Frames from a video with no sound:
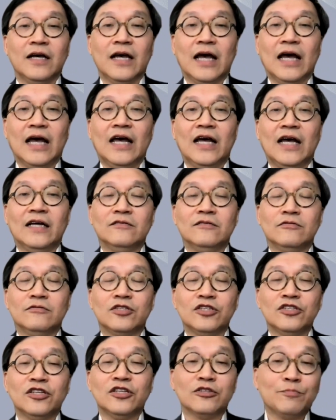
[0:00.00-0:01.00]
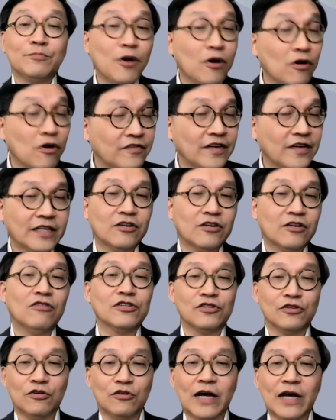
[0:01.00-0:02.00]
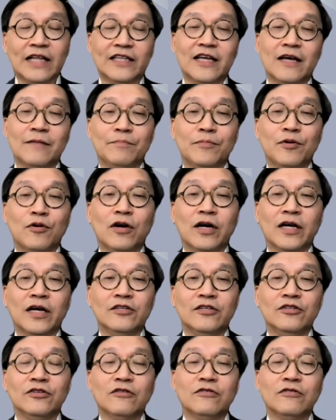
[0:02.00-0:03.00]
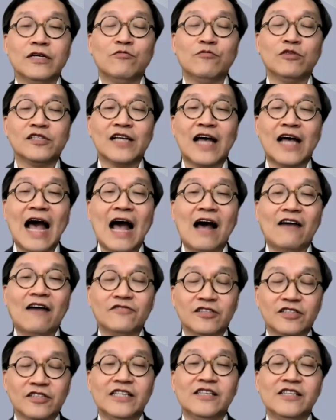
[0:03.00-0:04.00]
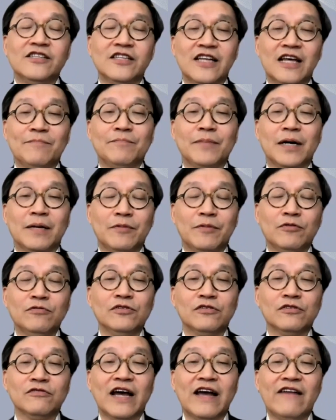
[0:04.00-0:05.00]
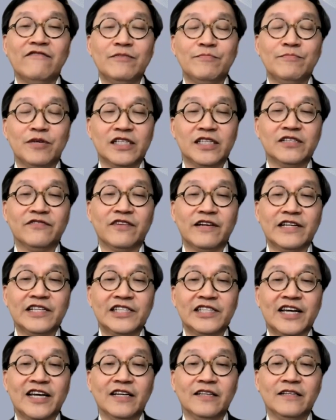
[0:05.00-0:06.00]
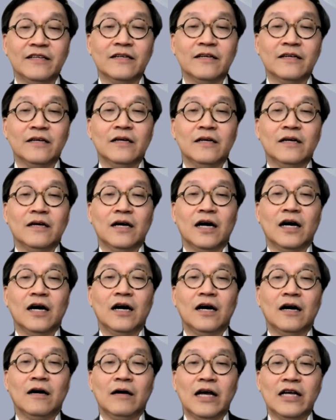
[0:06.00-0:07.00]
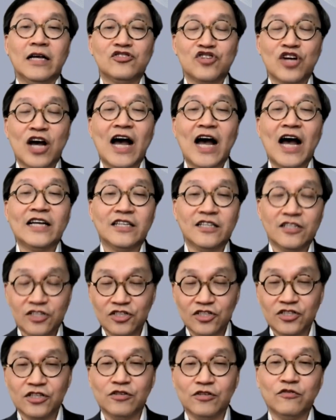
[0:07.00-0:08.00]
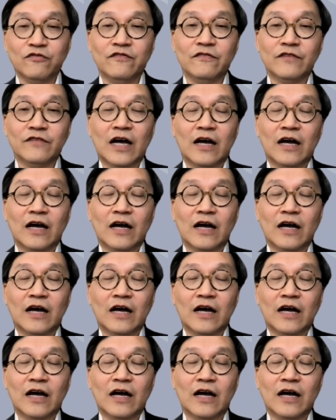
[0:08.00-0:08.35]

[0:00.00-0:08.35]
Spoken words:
And this is perfect also at that point, it was after the internet bubble, so everybody is very scared. And China is still